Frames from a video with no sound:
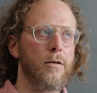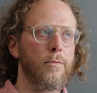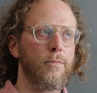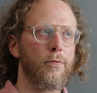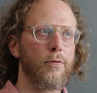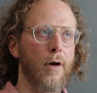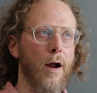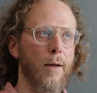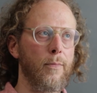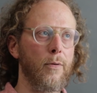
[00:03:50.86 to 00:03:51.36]

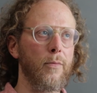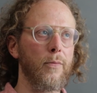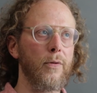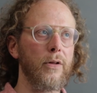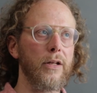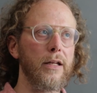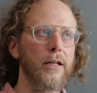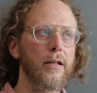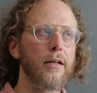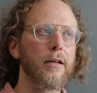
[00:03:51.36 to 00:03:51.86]

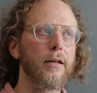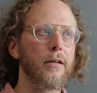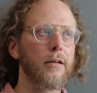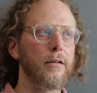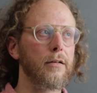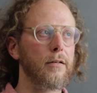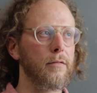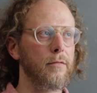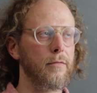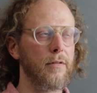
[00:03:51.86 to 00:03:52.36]
probably
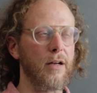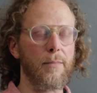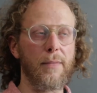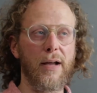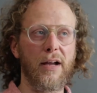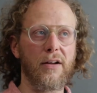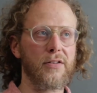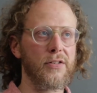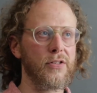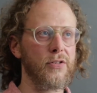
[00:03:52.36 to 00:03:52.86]

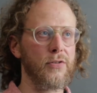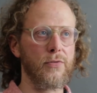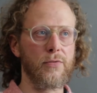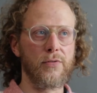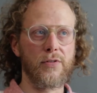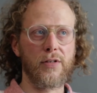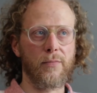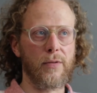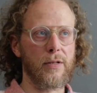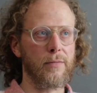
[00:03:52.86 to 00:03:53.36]
amount to
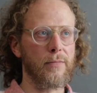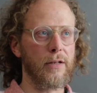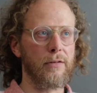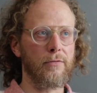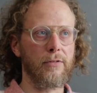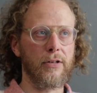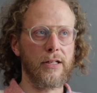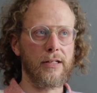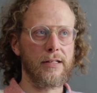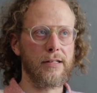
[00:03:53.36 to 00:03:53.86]
something being
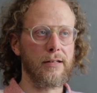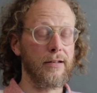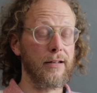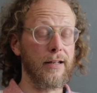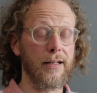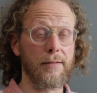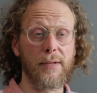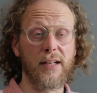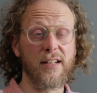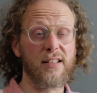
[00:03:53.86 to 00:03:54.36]
really silly,
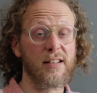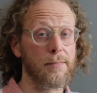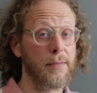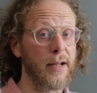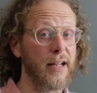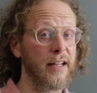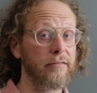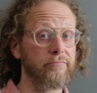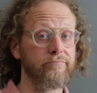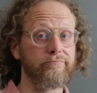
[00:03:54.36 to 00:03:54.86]
like mixing
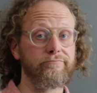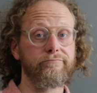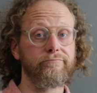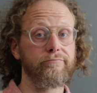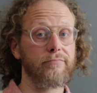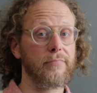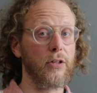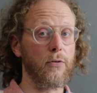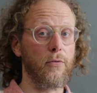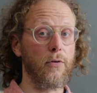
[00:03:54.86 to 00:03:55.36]
paint,
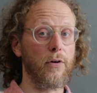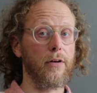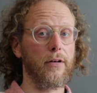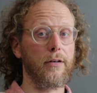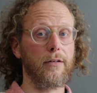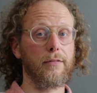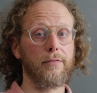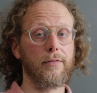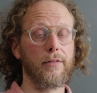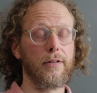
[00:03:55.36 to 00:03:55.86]

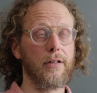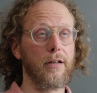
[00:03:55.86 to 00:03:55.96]
or